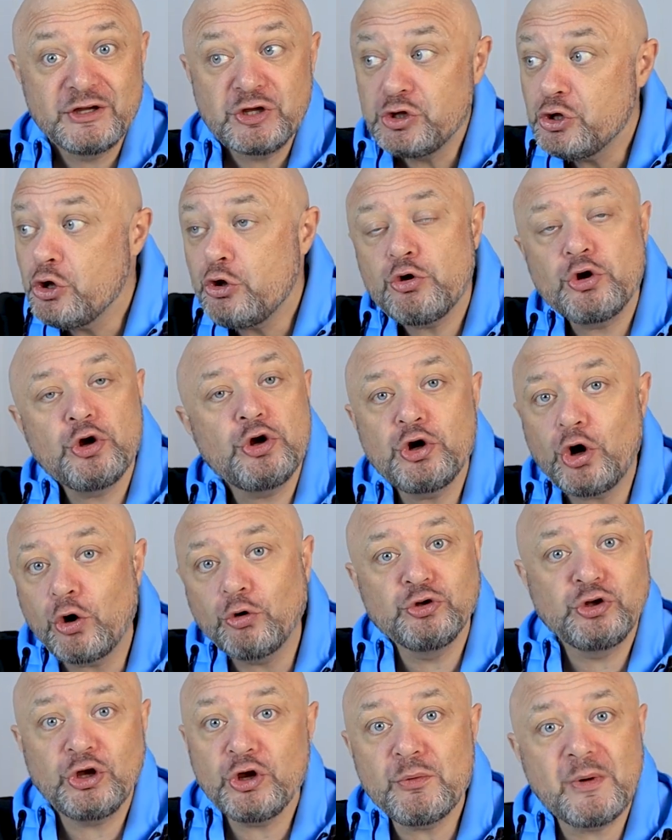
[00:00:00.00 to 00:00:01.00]
You can go
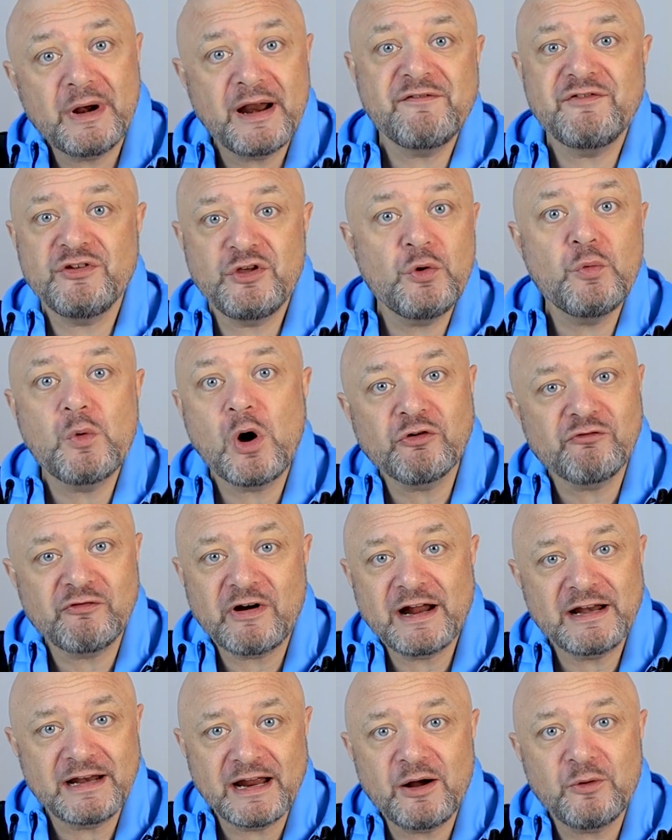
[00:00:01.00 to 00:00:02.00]
and do whatever you want
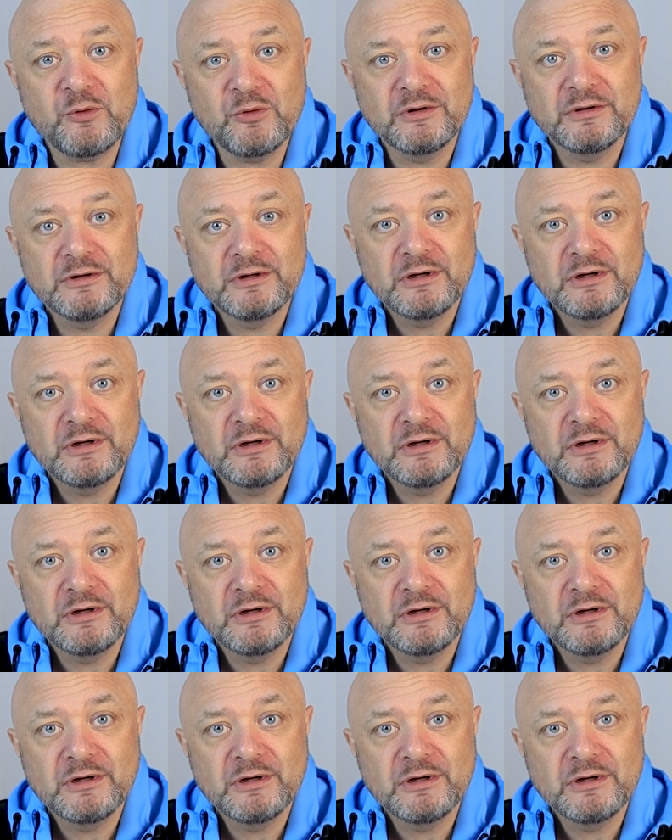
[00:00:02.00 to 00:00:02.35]
right now.